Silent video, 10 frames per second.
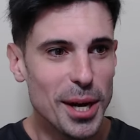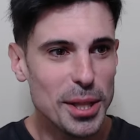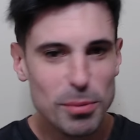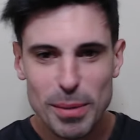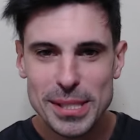On
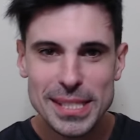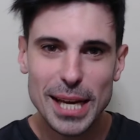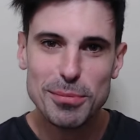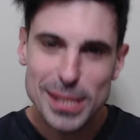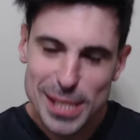the women's
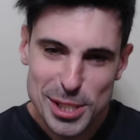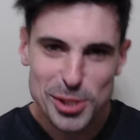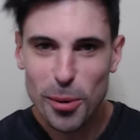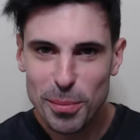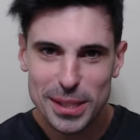side, we see
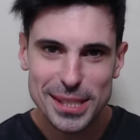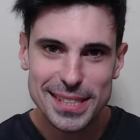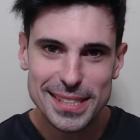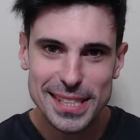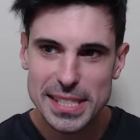so much
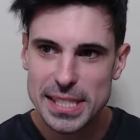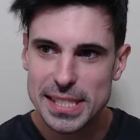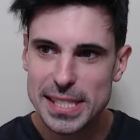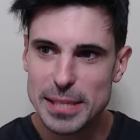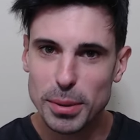
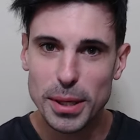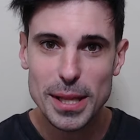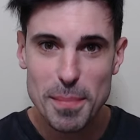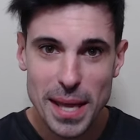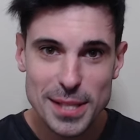consistency, but on
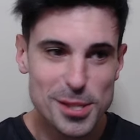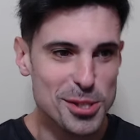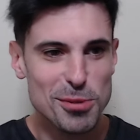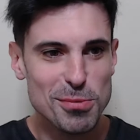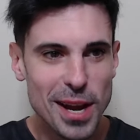the men's,
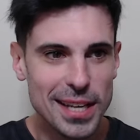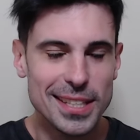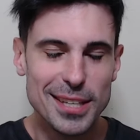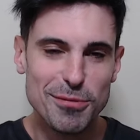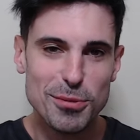you're right.
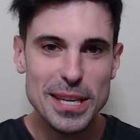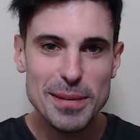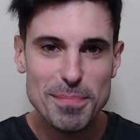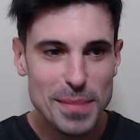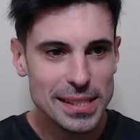If we
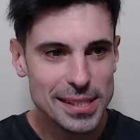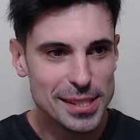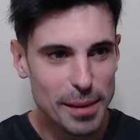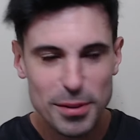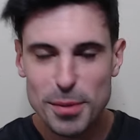miss
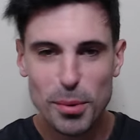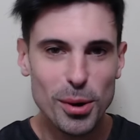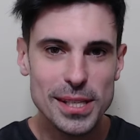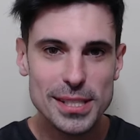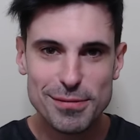some of the
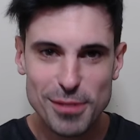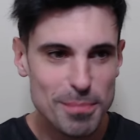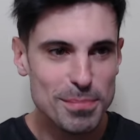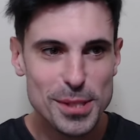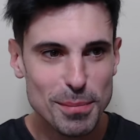boys
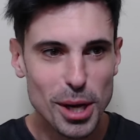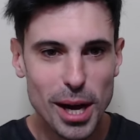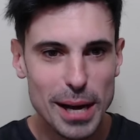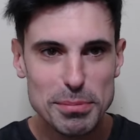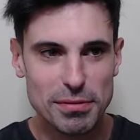from some
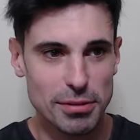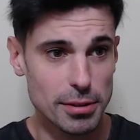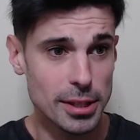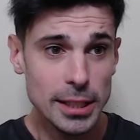comps for